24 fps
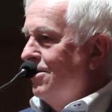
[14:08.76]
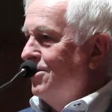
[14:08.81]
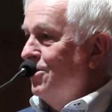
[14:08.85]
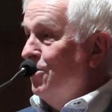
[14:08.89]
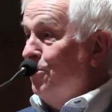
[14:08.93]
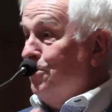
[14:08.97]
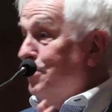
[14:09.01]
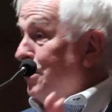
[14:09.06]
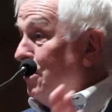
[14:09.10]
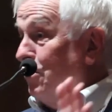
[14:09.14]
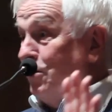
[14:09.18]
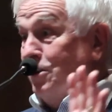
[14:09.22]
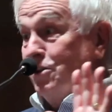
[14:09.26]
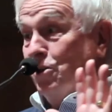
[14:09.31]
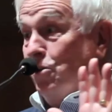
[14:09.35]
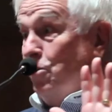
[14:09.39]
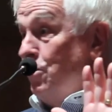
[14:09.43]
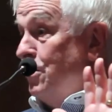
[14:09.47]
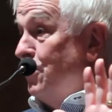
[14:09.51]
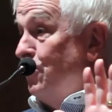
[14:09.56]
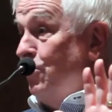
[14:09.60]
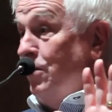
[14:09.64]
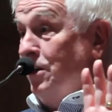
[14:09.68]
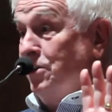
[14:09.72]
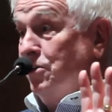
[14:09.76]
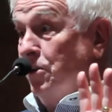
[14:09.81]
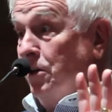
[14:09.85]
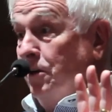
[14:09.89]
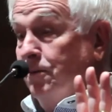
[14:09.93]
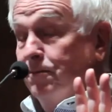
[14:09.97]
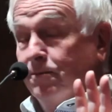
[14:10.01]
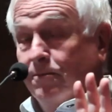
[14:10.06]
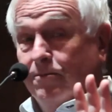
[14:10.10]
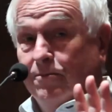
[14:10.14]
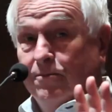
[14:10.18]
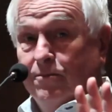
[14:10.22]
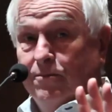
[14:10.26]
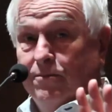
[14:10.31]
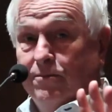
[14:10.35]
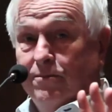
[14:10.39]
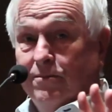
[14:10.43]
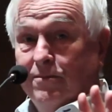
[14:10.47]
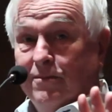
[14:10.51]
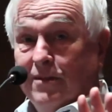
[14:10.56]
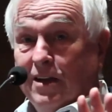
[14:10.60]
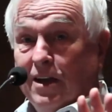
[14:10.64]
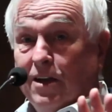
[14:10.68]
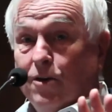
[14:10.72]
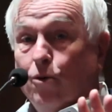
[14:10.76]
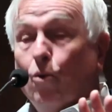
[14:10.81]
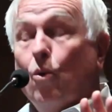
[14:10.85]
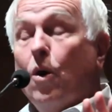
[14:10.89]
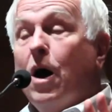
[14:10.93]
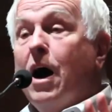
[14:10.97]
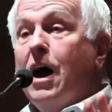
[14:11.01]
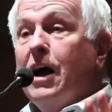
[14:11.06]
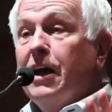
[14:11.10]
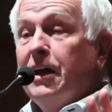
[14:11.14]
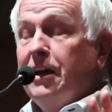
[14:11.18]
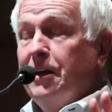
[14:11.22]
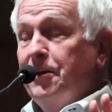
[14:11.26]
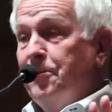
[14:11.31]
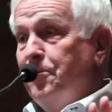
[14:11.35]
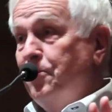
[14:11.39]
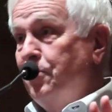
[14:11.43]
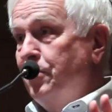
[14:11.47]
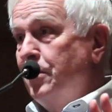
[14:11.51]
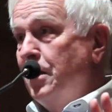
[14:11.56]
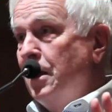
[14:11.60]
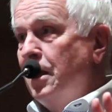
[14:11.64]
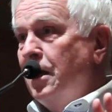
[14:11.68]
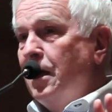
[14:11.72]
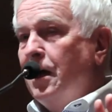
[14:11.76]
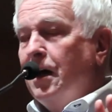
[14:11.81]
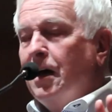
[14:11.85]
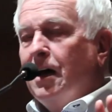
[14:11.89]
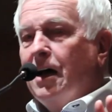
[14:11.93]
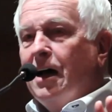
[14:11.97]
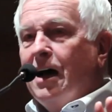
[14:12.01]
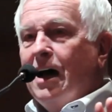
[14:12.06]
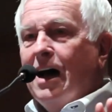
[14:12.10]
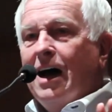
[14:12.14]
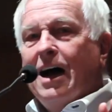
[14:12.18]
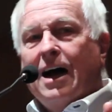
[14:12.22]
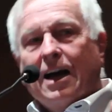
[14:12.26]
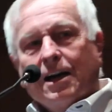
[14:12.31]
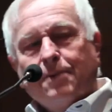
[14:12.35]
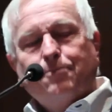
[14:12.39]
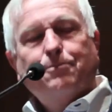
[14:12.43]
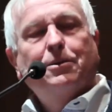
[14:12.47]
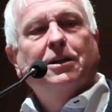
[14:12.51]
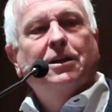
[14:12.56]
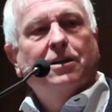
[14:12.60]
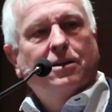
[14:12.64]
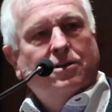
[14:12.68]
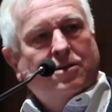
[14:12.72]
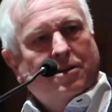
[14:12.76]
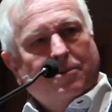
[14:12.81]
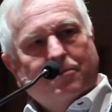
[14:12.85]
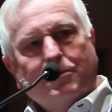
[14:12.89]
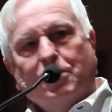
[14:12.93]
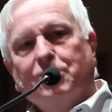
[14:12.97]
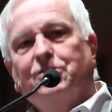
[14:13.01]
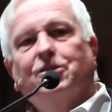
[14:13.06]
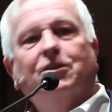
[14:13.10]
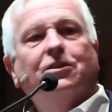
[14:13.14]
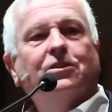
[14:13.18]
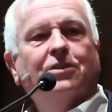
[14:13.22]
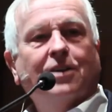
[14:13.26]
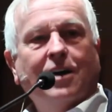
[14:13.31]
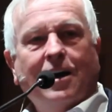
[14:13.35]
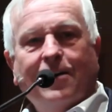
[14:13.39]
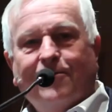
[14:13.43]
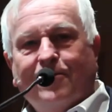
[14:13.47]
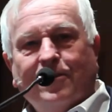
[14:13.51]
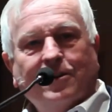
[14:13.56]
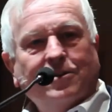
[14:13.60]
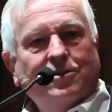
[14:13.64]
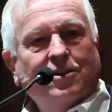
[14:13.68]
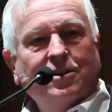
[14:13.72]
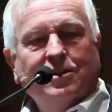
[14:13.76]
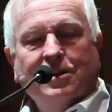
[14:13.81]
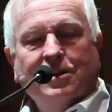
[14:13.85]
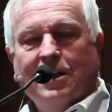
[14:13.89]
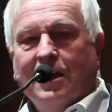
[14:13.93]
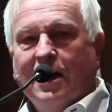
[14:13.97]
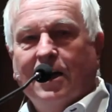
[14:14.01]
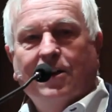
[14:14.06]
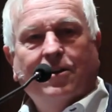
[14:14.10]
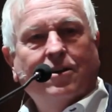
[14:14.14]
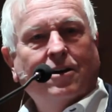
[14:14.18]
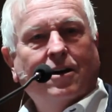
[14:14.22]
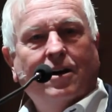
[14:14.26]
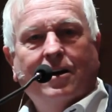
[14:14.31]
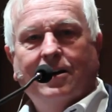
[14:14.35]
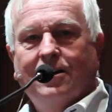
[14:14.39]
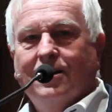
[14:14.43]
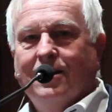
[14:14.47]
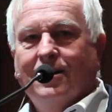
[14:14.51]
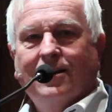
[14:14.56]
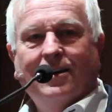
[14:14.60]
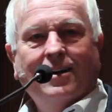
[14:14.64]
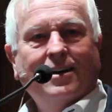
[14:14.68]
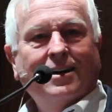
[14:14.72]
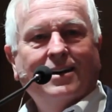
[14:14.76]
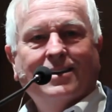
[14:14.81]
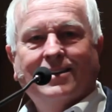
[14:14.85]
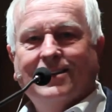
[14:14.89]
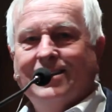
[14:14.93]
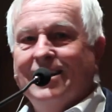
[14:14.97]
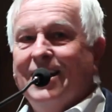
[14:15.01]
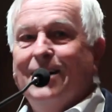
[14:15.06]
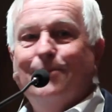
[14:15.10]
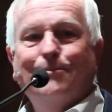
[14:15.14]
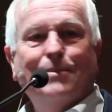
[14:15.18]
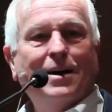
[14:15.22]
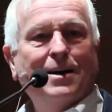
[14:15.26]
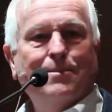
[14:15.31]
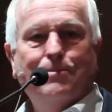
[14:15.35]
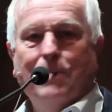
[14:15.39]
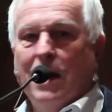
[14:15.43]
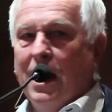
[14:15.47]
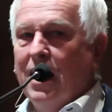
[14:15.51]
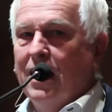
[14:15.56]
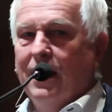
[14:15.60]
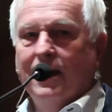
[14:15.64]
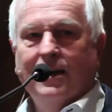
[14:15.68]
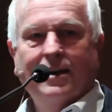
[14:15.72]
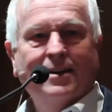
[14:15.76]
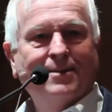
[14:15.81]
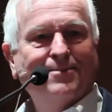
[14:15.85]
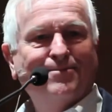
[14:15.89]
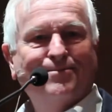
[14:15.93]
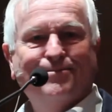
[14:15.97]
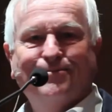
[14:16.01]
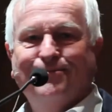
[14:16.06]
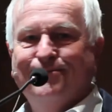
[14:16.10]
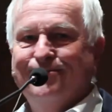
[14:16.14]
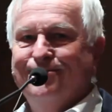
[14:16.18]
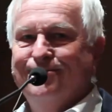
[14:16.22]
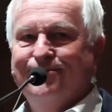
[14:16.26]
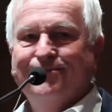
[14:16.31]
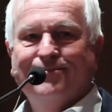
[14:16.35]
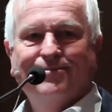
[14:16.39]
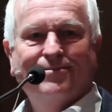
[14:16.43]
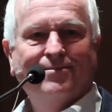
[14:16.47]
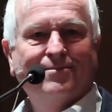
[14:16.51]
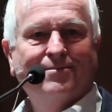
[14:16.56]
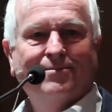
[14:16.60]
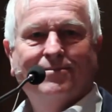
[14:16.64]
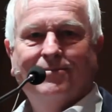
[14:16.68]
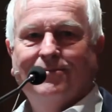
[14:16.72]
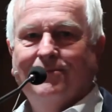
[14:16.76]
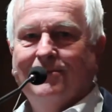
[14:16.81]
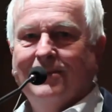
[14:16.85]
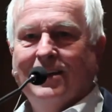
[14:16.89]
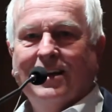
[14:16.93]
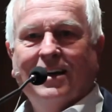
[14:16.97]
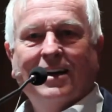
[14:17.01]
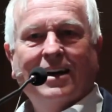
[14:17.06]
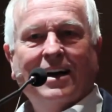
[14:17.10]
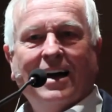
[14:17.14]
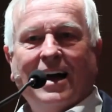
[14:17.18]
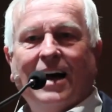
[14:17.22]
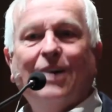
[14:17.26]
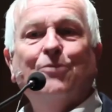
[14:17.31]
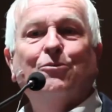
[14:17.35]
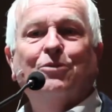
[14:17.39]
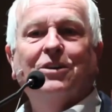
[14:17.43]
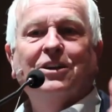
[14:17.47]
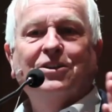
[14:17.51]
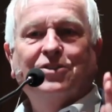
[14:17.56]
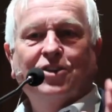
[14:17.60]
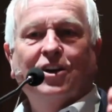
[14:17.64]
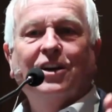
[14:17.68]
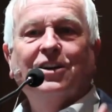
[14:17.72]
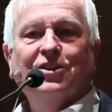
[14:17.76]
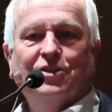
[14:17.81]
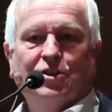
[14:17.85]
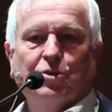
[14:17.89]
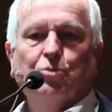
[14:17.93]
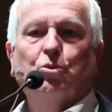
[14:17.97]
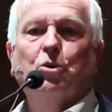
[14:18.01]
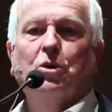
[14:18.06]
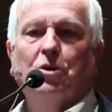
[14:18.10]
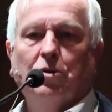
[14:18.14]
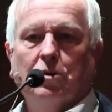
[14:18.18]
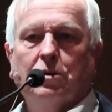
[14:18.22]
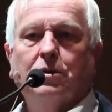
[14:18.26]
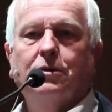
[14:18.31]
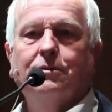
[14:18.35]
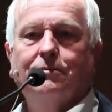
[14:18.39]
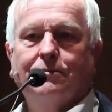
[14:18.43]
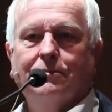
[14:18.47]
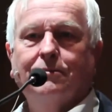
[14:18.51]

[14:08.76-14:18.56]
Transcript: No, Bill, it's the only reason. Why? I'd been to some missions conferences and I thought, it's not my bag. I want to change the world.